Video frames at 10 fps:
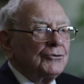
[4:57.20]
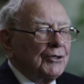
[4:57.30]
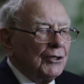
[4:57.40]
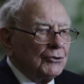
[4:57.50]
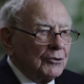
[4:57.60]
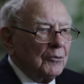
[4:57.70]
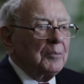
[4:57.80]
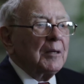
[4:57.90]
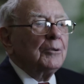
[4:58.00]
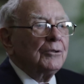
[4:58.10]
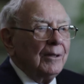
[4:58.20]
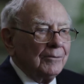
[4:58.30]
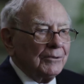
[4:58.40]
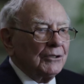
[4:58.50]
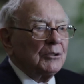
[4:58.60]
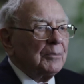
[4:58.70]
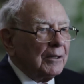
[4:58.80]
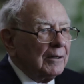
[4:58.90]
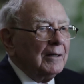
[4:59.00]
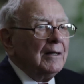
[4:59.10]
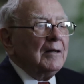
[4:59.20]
the skills of the people don't disappear.